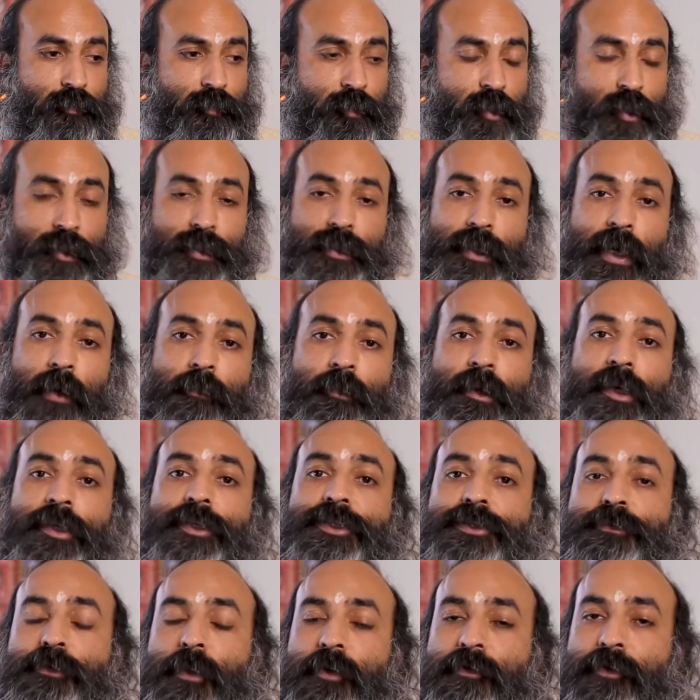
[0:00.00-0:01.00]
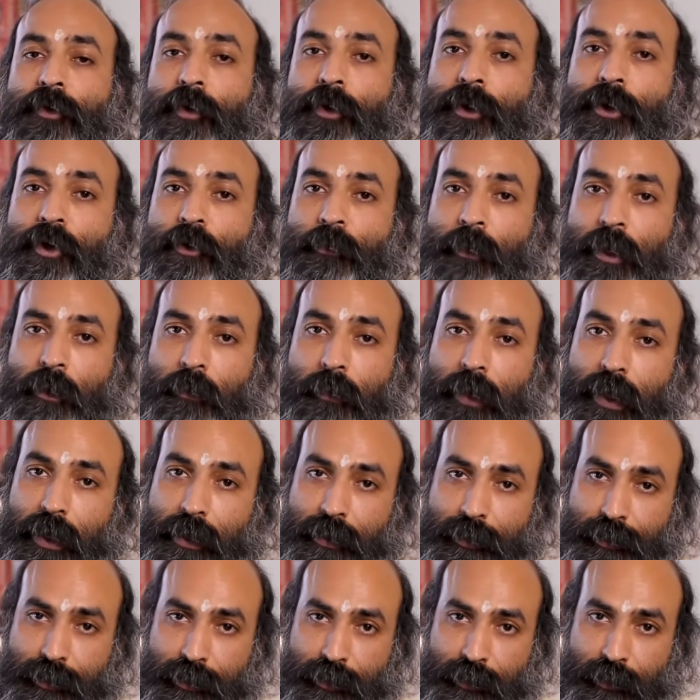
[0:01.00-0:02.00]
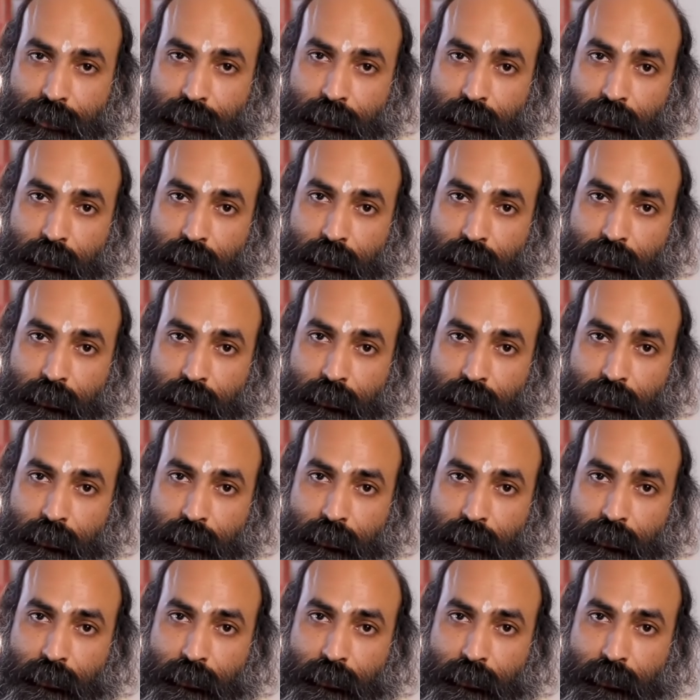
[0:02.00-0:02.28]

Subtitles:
the sapiens before human beings.